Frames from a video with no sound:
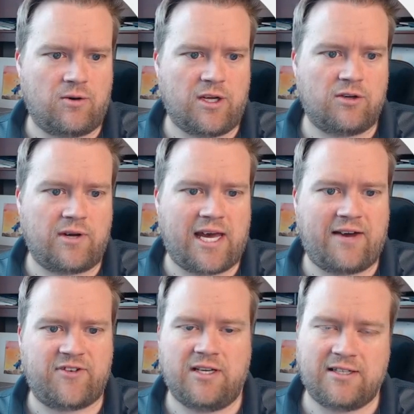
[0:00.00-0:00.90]
So you don't
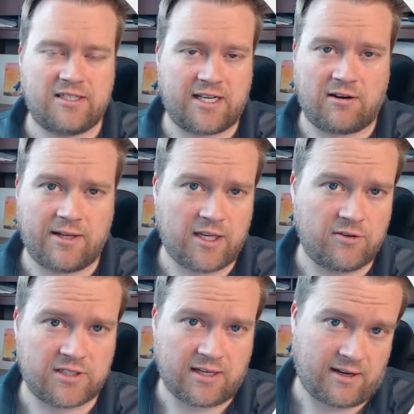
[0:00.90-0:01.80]
have to necessarily
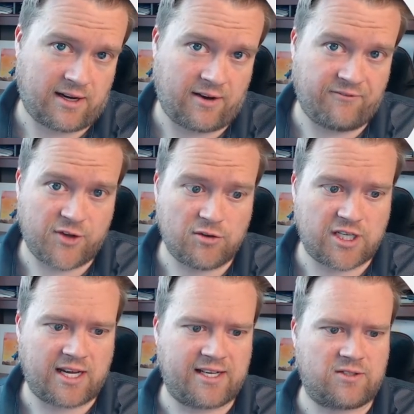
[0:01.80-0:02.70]
use uh,
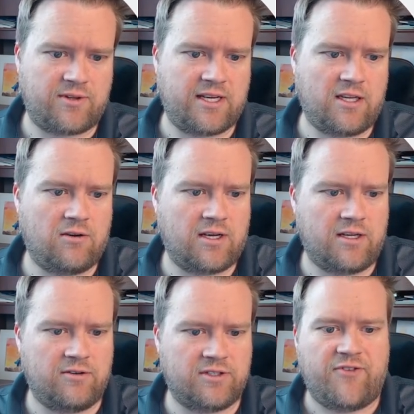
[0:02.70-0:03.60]
Vue.js with it. You can
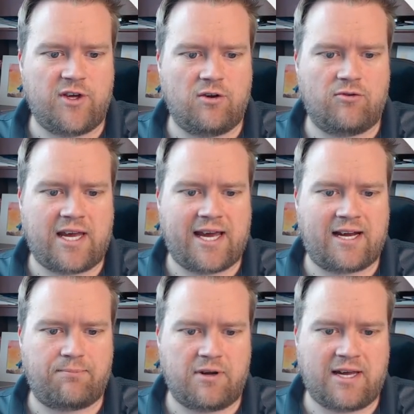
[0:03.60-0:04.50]
use Vue,
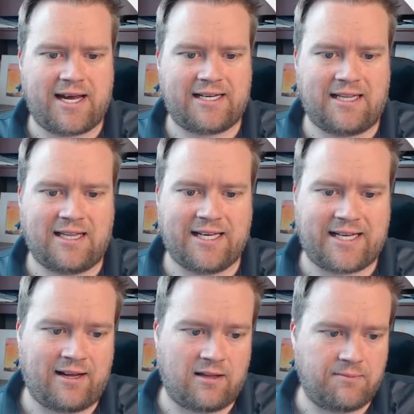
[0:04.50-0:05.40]
React, Preact, Lit
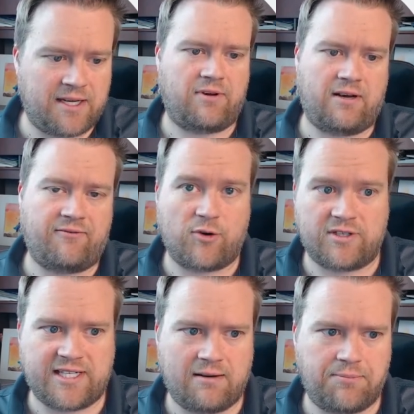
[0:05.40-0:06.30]
element, uh, for
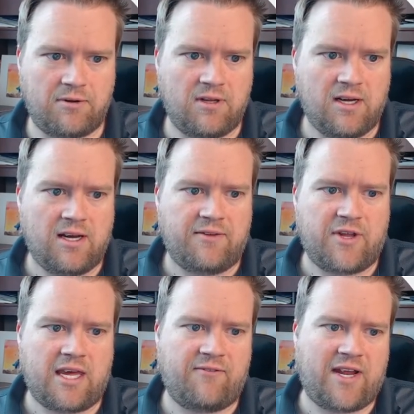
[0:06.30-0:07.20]
example.
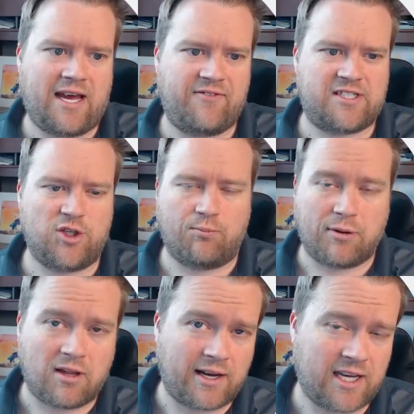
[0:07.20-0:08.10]
They even have this new
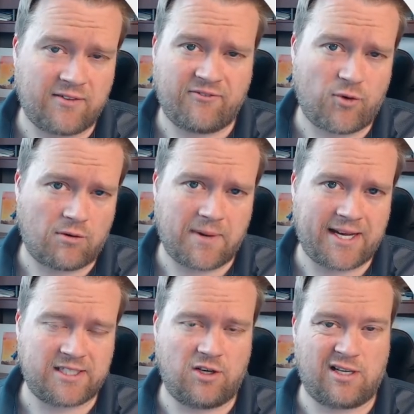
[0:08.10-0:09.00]
plugin
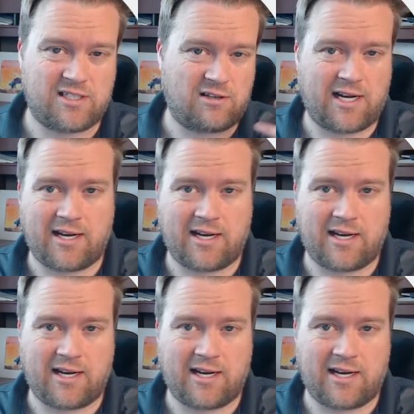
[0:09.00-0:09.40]
format so you can start